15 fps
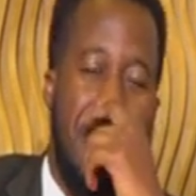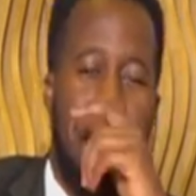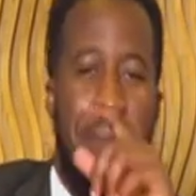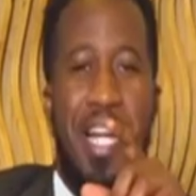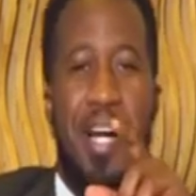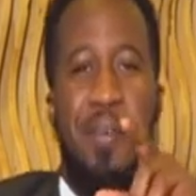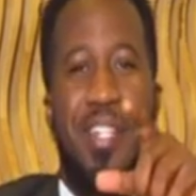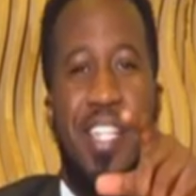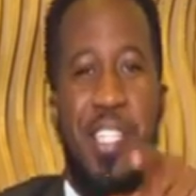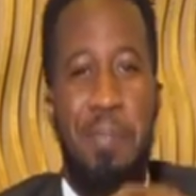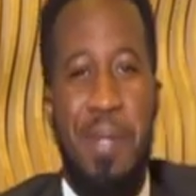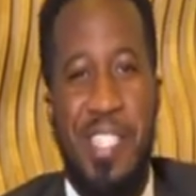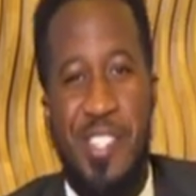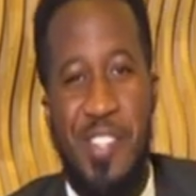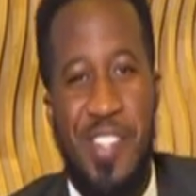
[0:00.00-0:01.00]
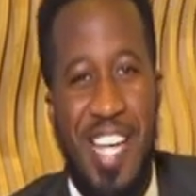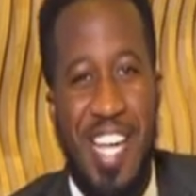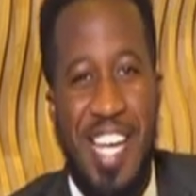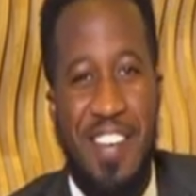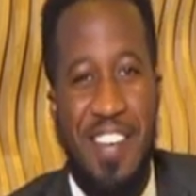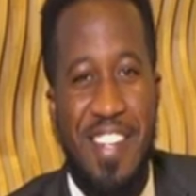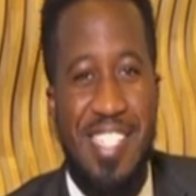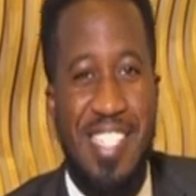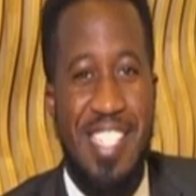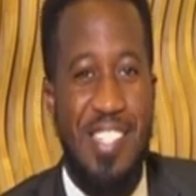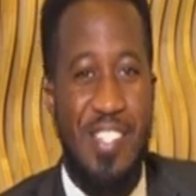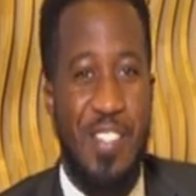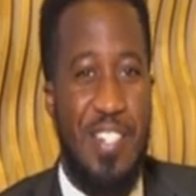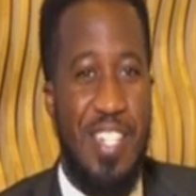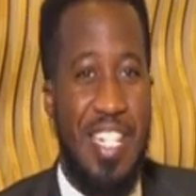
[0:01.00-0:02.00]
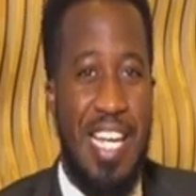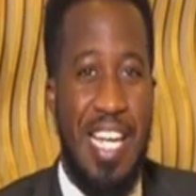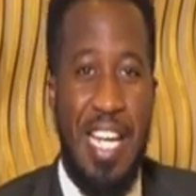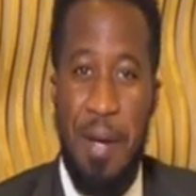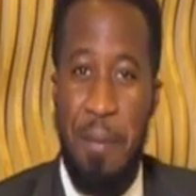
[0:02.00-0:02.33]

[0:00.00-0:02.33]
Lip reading: But now in this particular era and season,